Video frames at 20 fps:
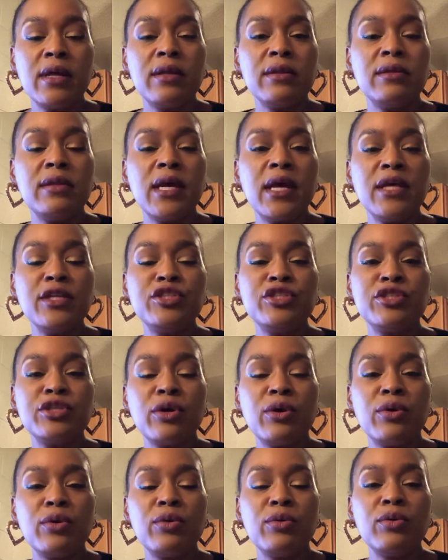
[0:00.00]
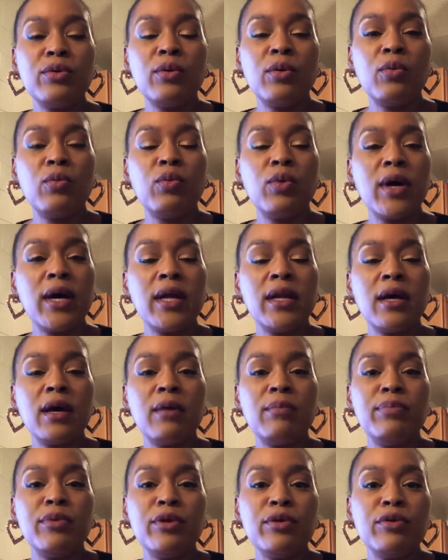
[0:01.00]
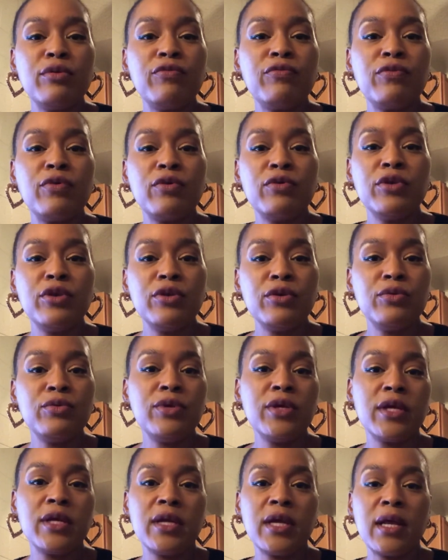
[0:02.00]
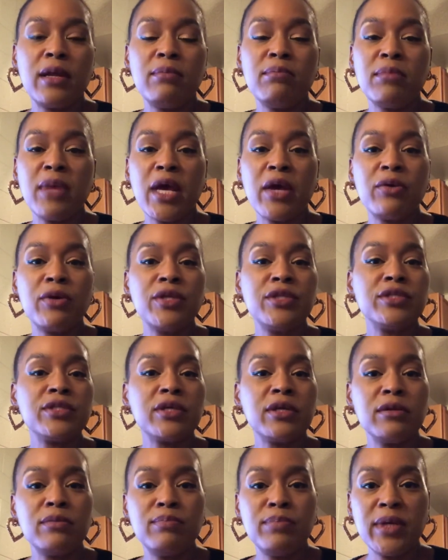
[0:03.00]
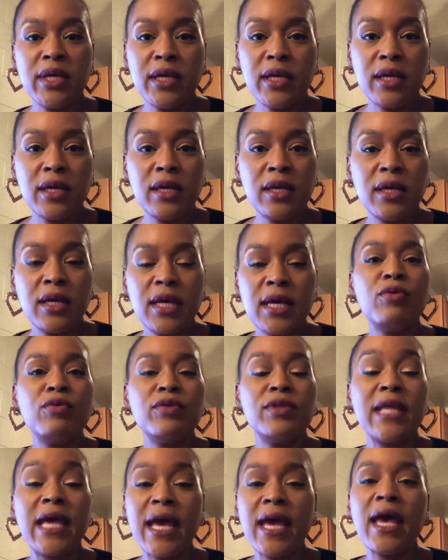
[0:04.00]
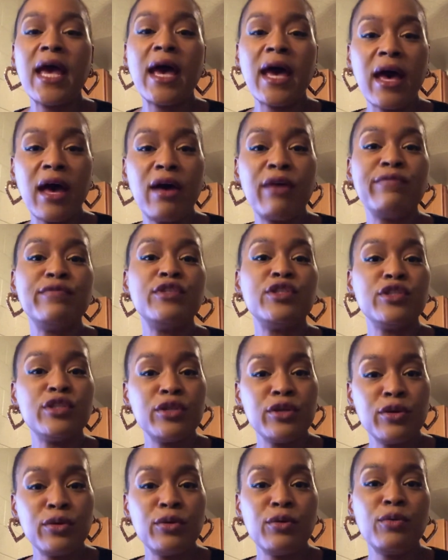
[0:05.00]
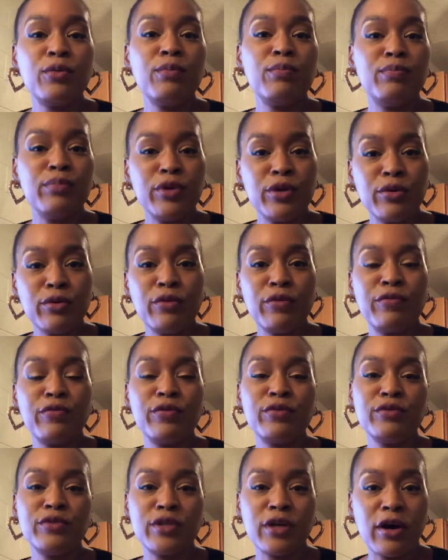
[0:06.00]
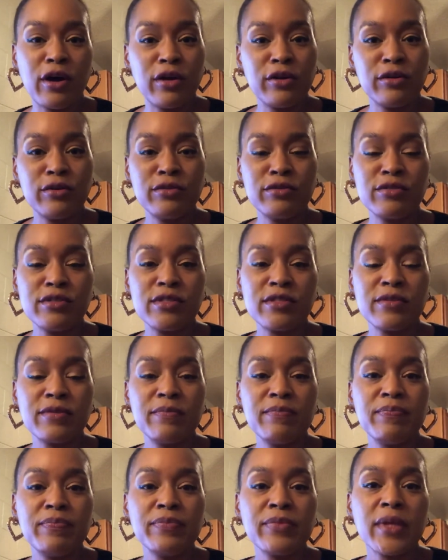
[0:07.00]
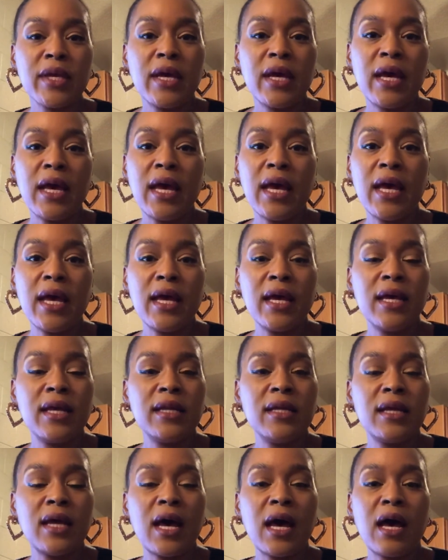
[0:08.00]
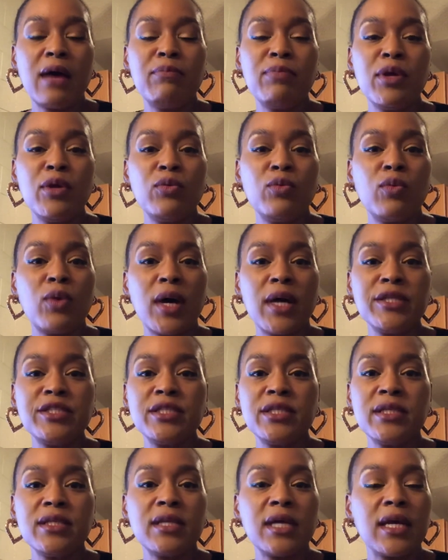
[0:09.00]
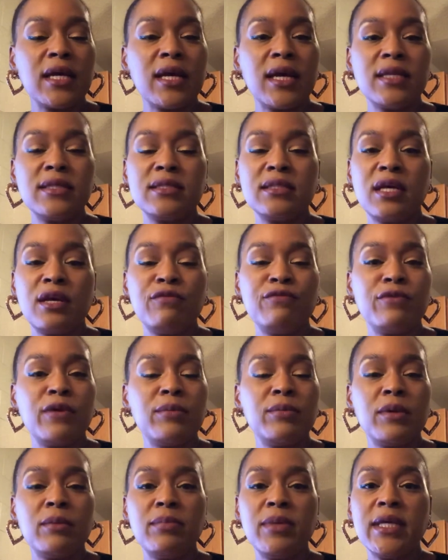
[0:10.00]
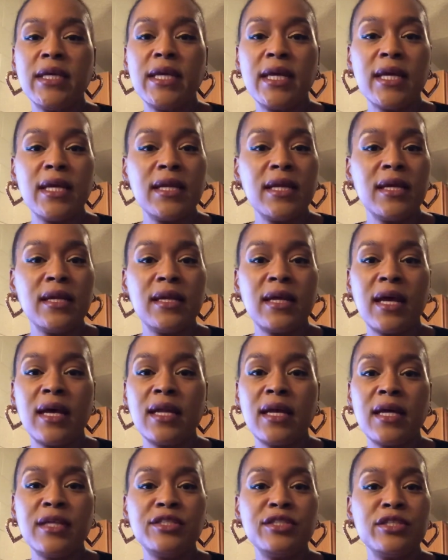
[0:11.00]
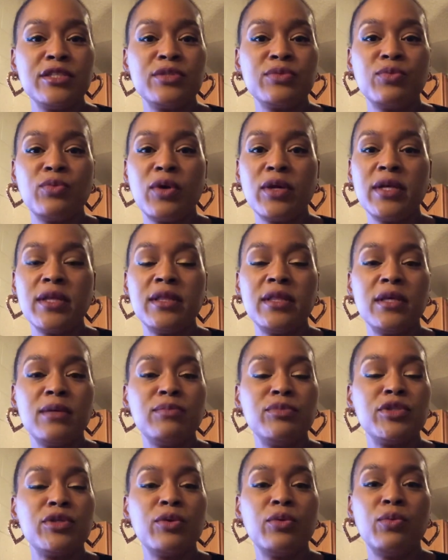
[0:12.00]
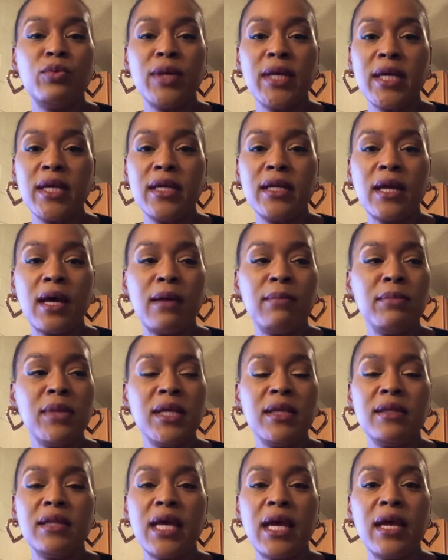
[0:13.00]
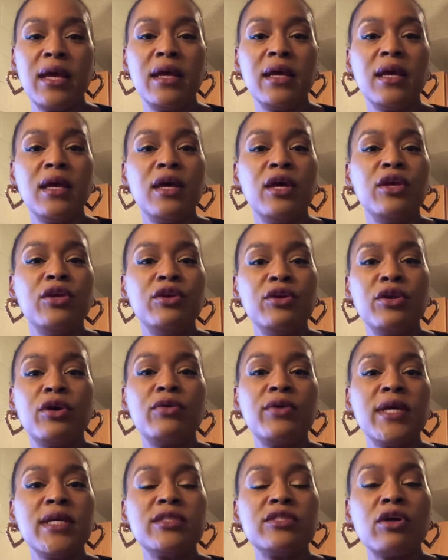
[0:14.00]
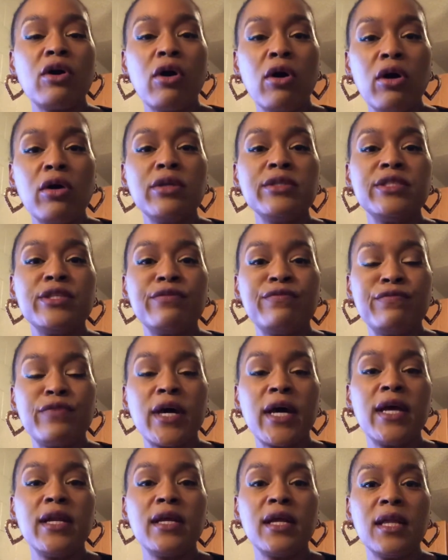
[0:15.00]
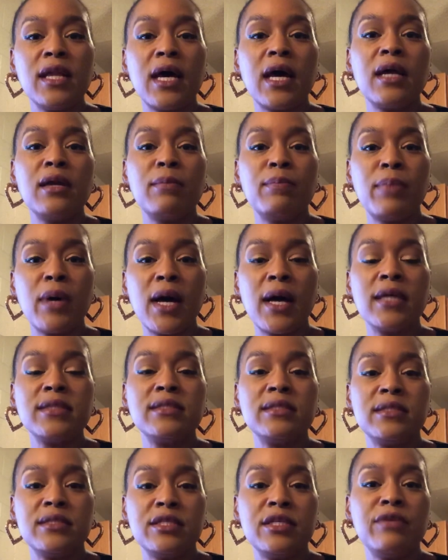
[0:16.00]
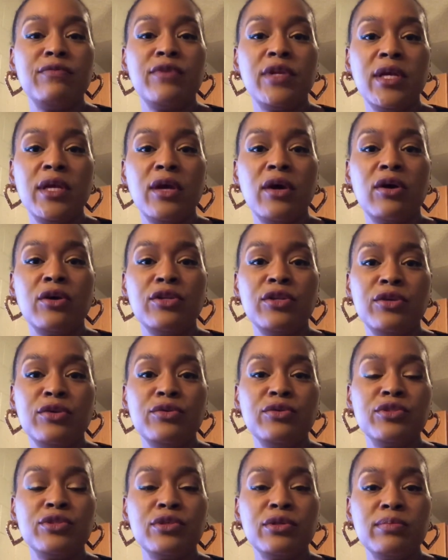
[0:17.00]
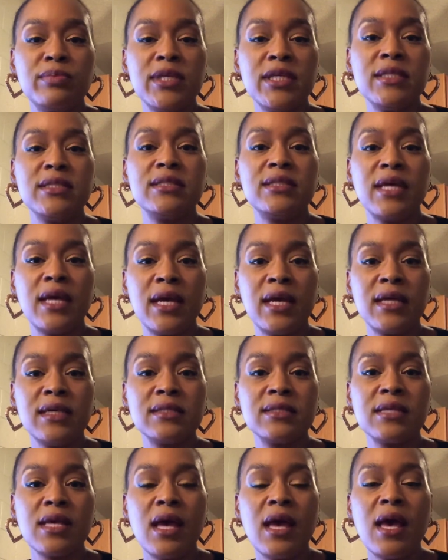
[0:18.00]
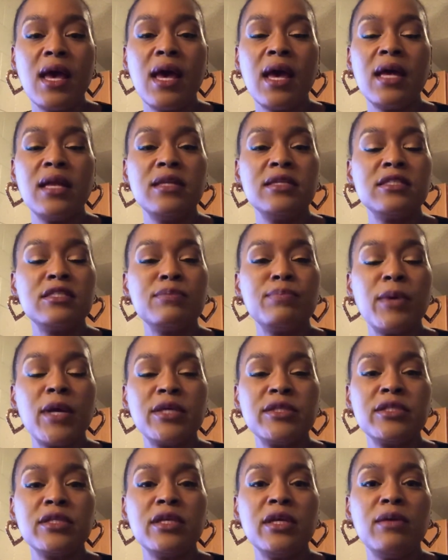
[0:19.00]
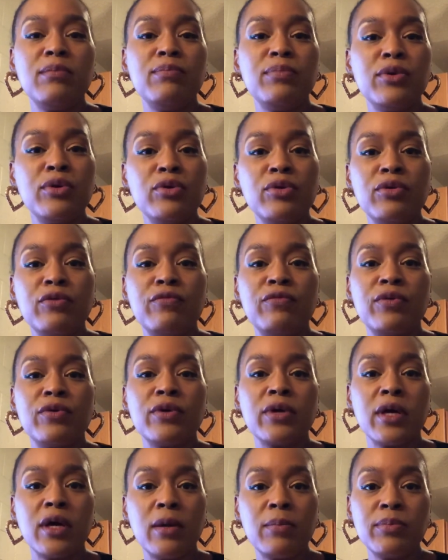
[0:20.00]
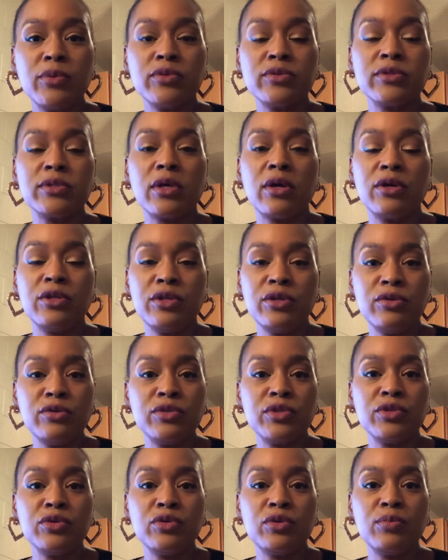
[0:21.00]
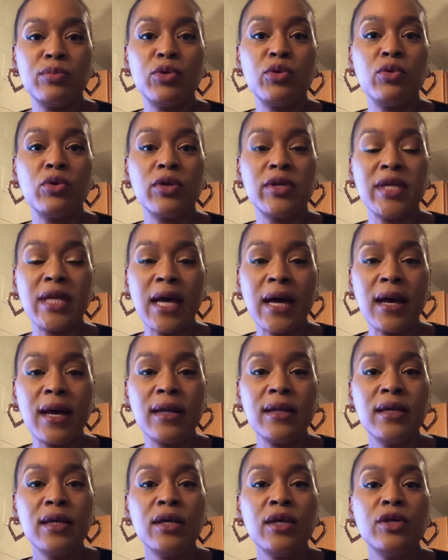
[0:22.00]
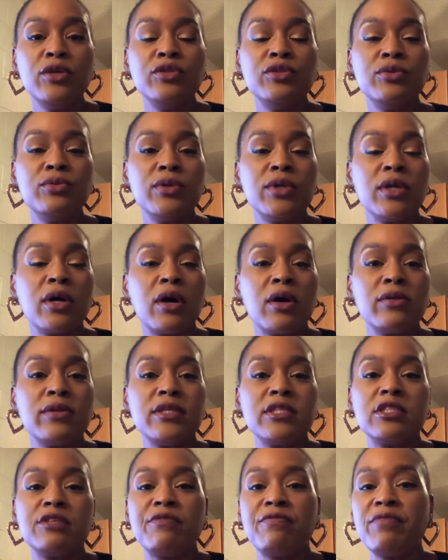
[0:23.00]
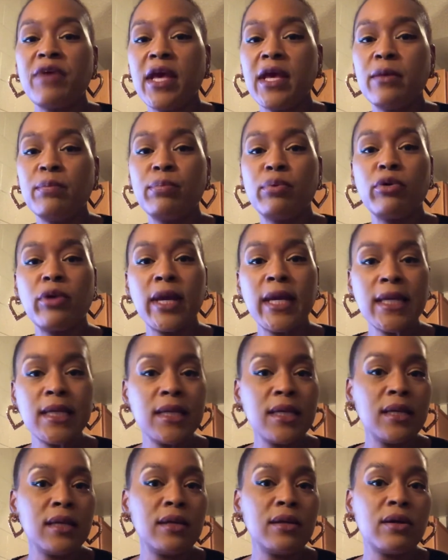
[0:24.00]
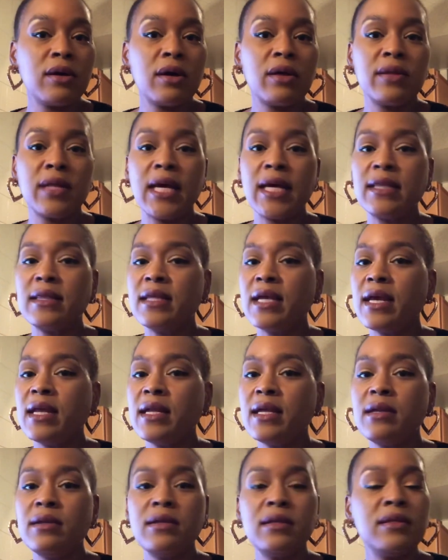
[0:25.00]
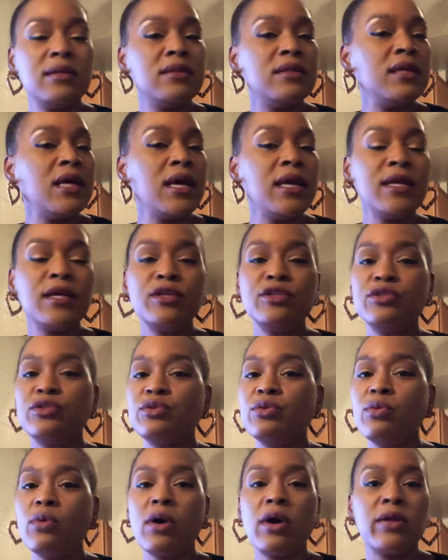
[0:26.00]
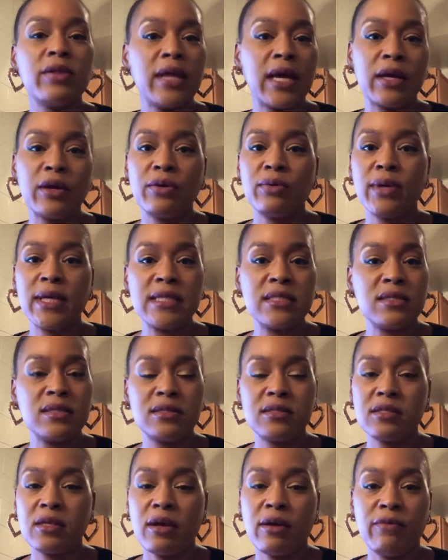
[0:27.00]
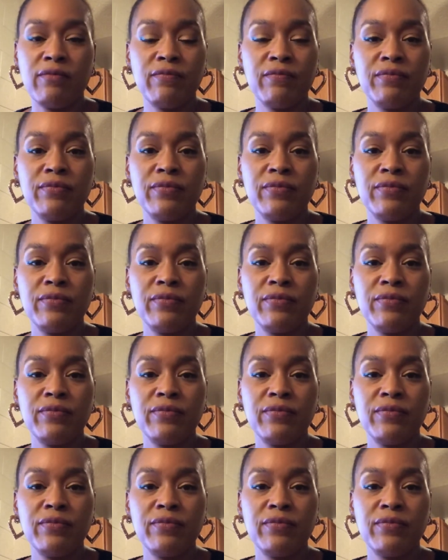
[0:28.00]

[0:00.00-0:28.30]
They showed what a beautiful union and marriage could be. They have 2 beautiful daughters. And I've been watching, like I said, from the beginning, and I just wanted them to win. I mean, it's hard to find a lot of positivity on YouTube these days, and especially beautiful couples on YouTube who are not doing all this fake pranking and all that. They didn't do all that crazy stuff.